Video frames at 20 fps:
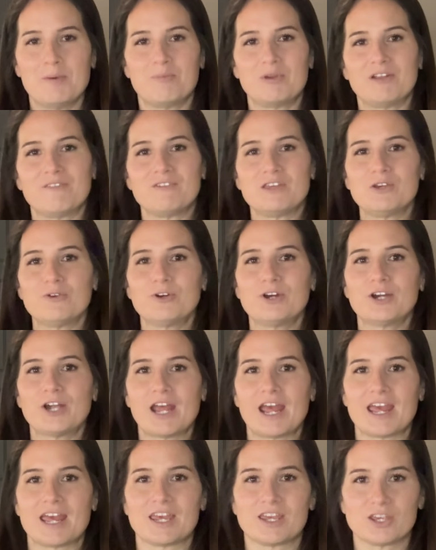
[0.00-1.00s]
But if you are
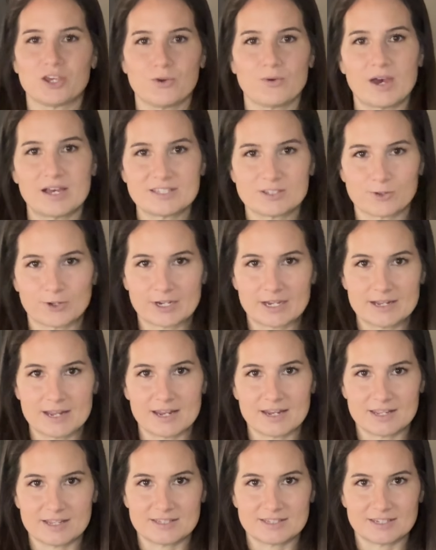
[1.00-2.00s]
a US or
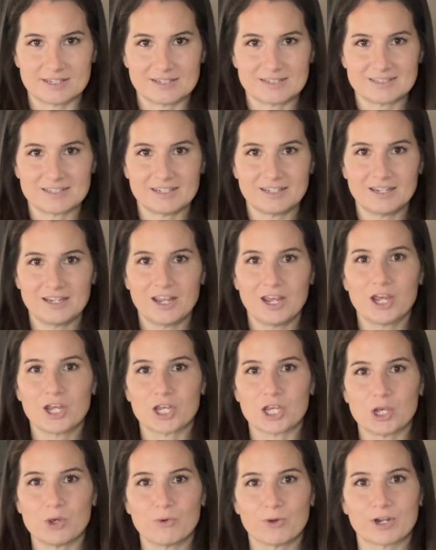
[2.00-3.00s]
Canadian citizen,
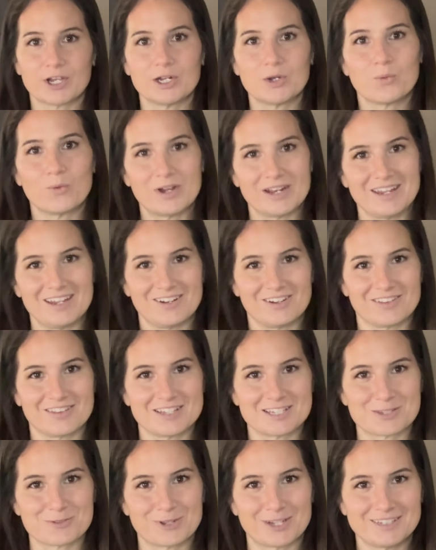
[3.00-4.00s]
you are going to want in on
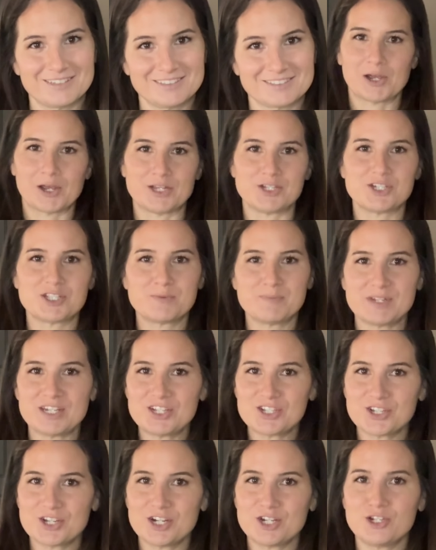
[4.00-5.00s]
this one. All right, just be
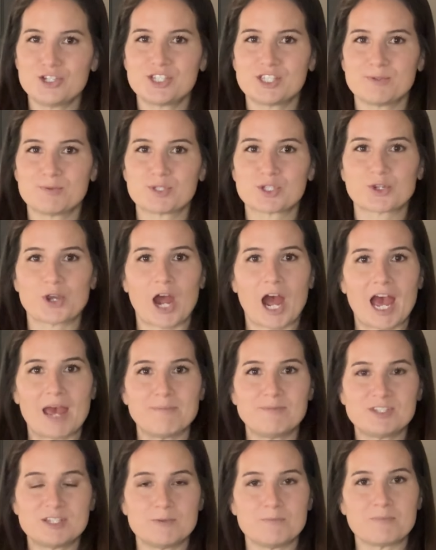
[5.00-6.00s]
sure to
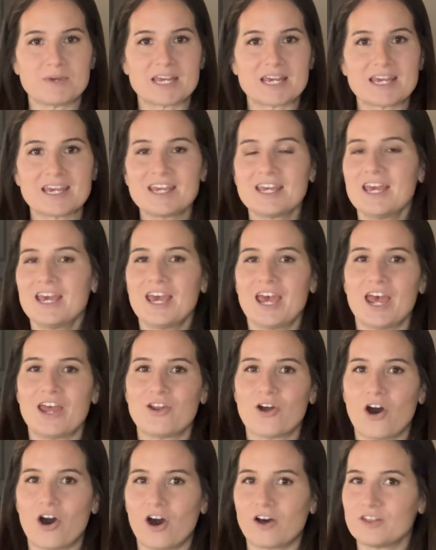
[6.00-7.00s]
subscribe to me
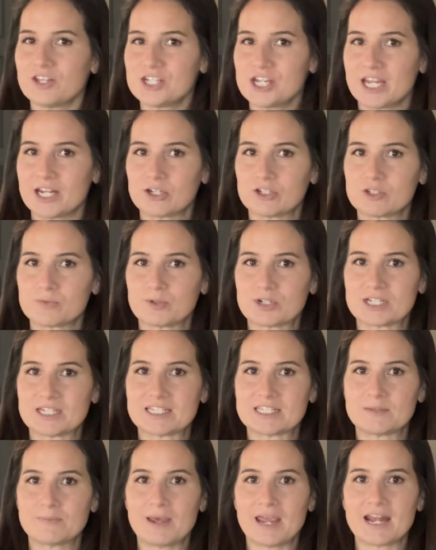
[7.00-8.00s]
and all the channels
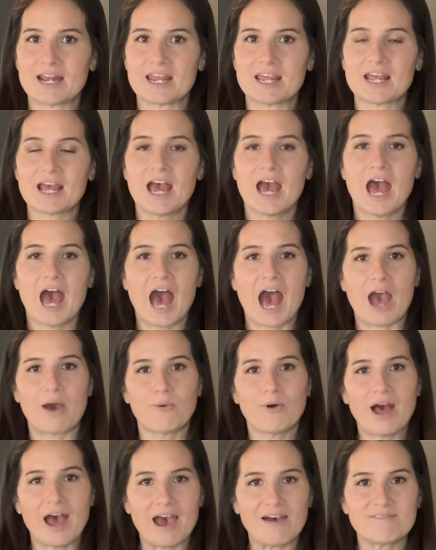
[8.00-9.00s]
participating. I
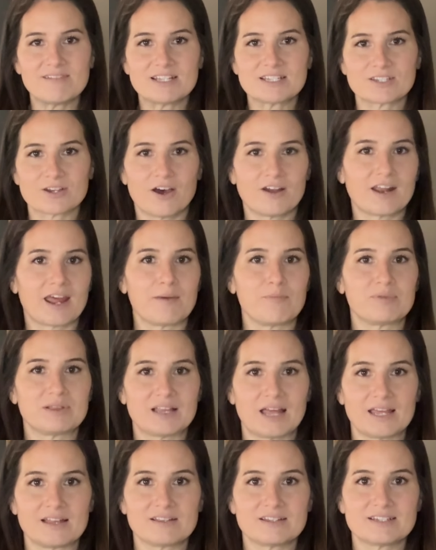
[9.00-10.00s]
will have this on a
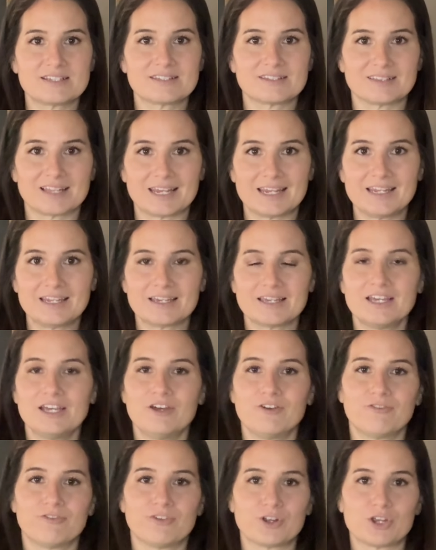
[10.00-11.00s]
playlist link
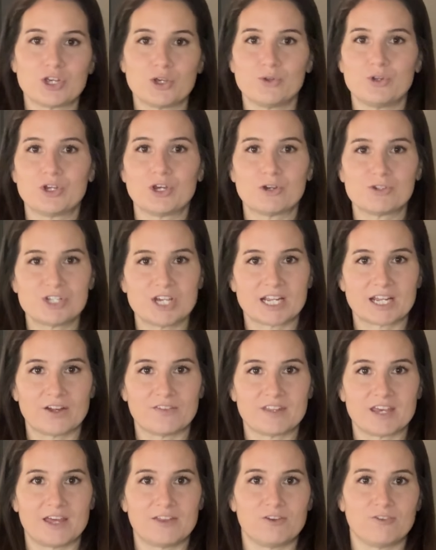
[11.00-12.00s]
for you to go check out
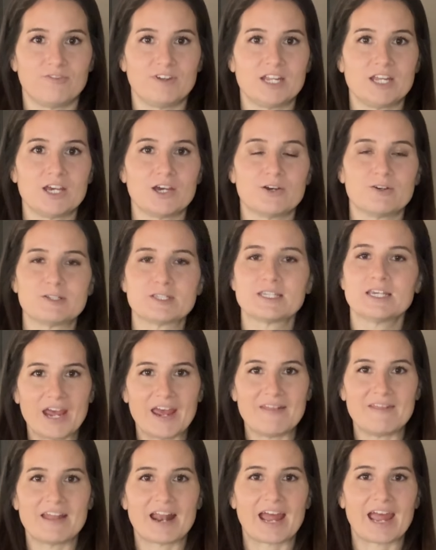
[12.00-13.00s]
the other videos.
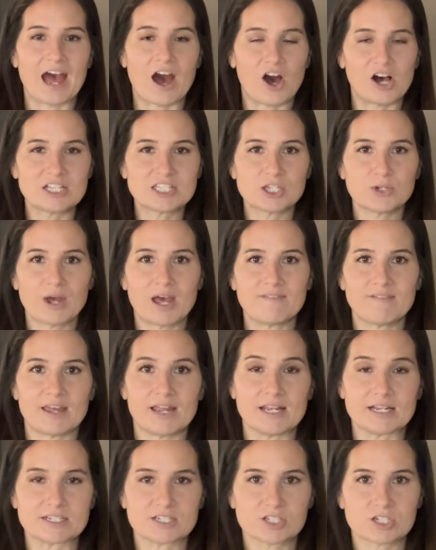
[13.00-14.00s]
And then I also have
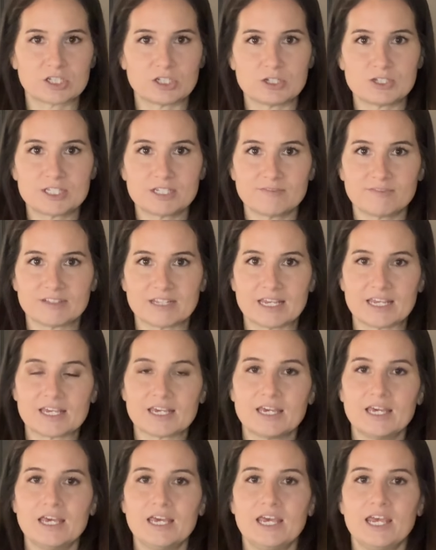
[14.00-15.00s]
an exclusive link.
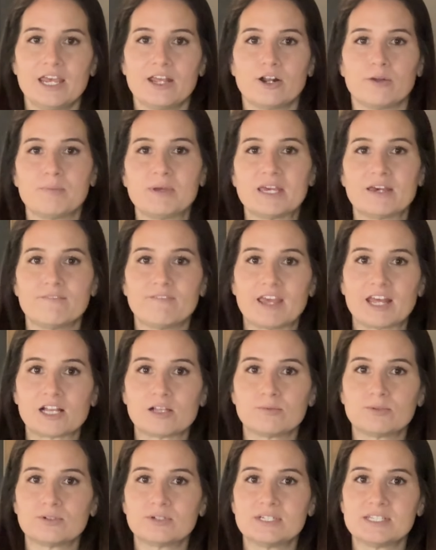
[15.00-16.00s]
It'll be
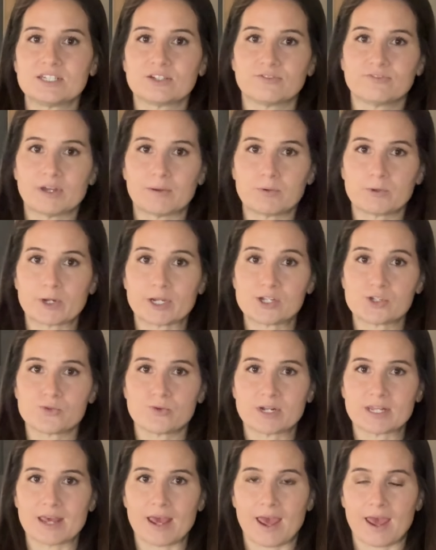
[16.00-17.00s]
available until February
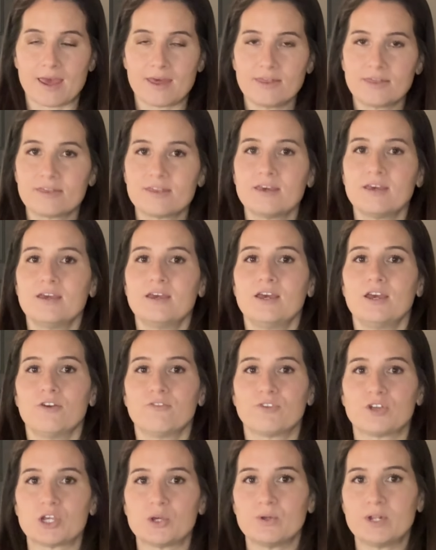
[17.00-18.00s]
28th
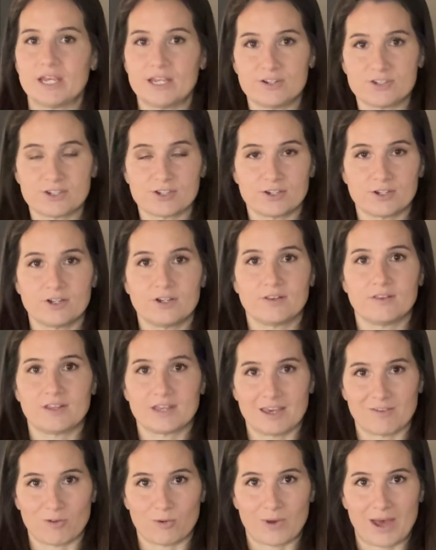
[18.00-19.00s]
for you to enter the
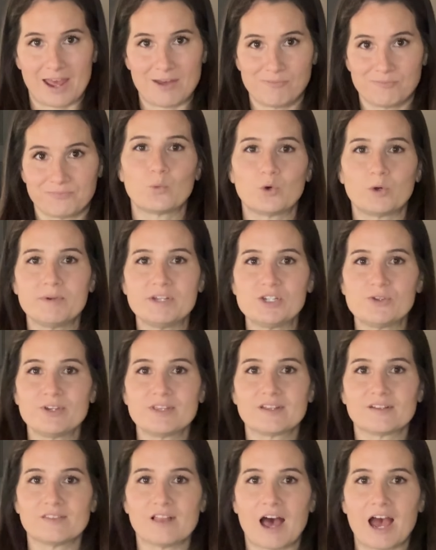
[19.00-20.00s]
giveaway. We'll be doing
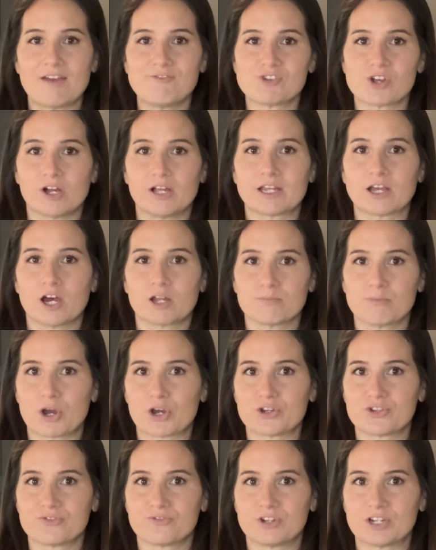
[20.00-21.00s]
the live drawing on
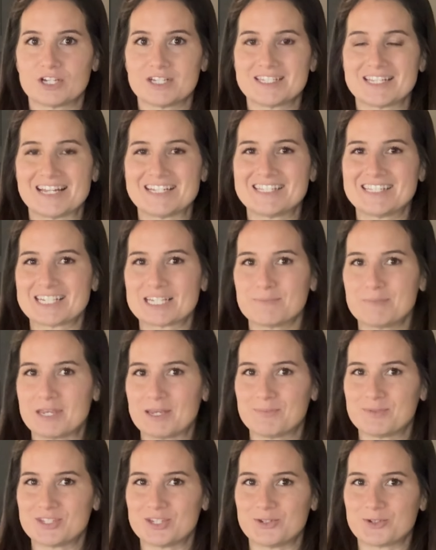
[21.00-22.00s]
March 1st at 6
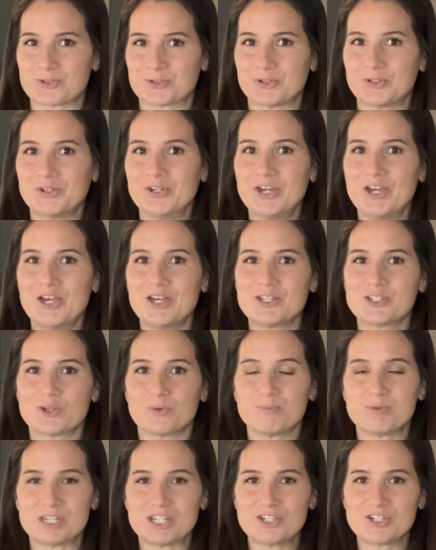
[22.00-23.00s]
p.m. Central. So
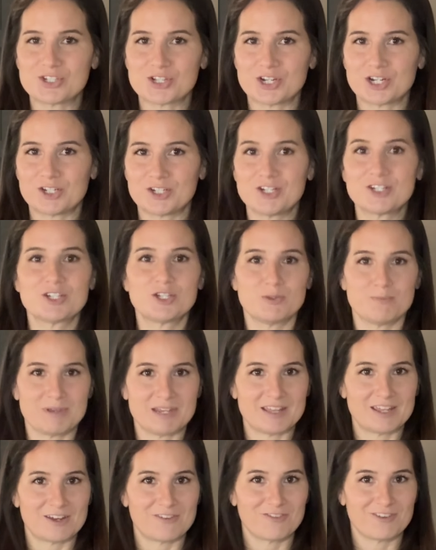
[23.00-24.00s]
be sure to
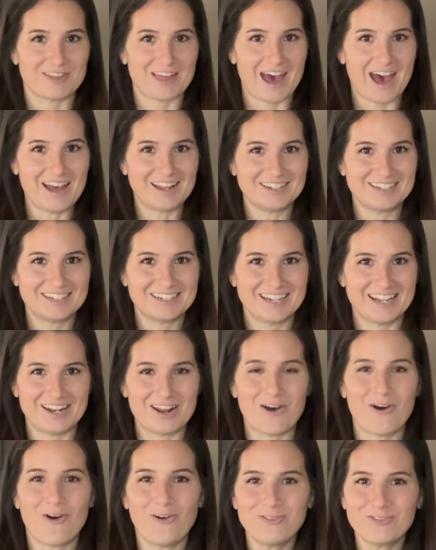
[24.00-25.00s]
be there for that, and
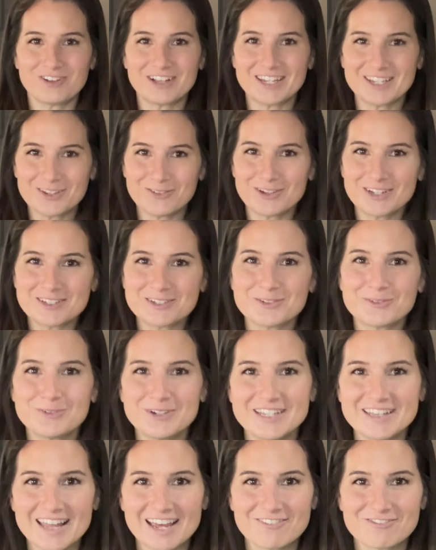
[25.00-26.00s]
hopefully you get to
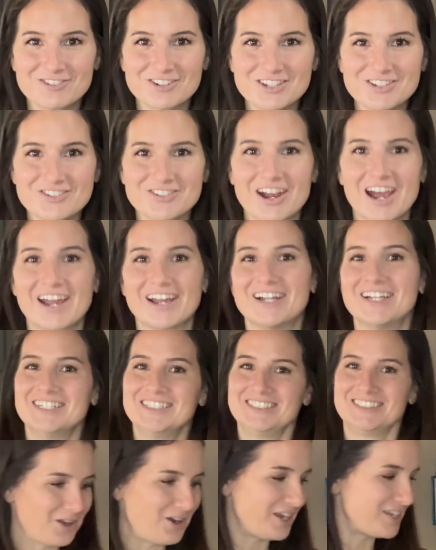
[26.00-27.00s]
win that freeze dryer.
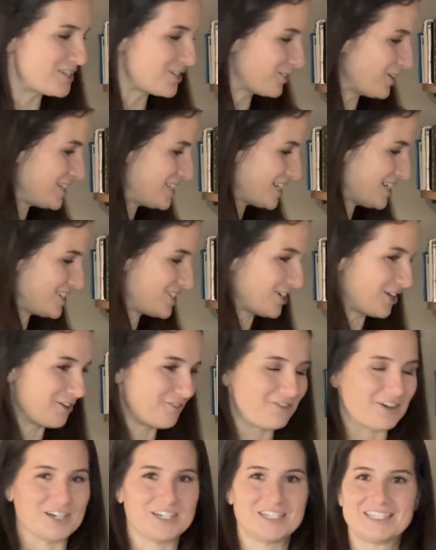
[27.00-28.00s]
All right, so let's get started
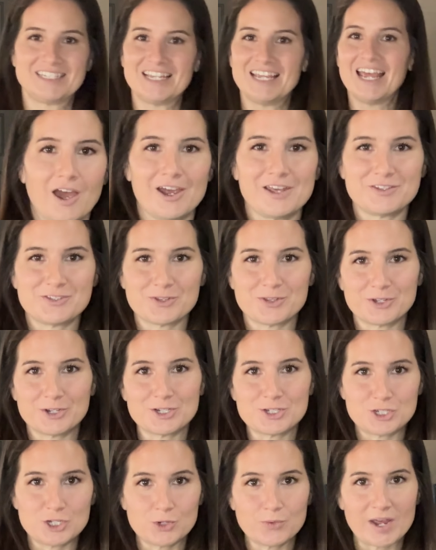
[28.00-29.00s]
first. All right, so there are
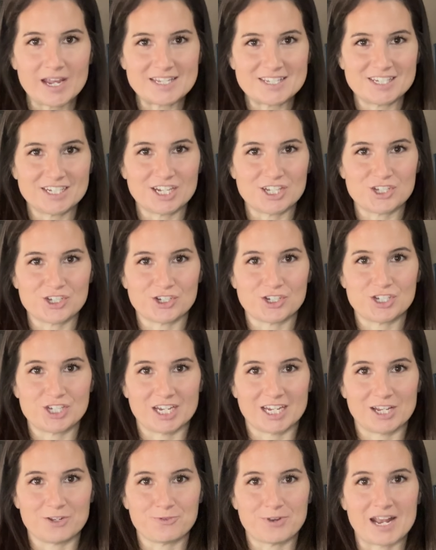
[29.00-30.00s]
two ways to get your
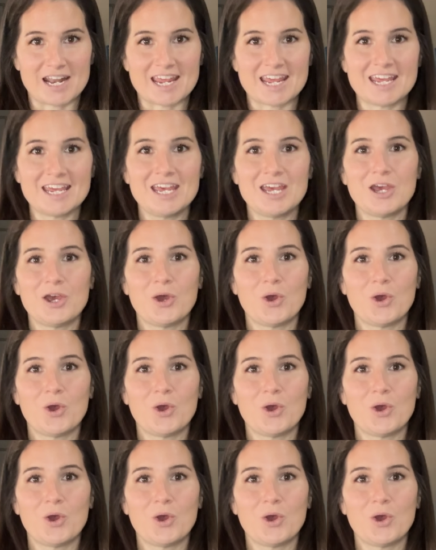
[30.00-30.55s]
chicken ready.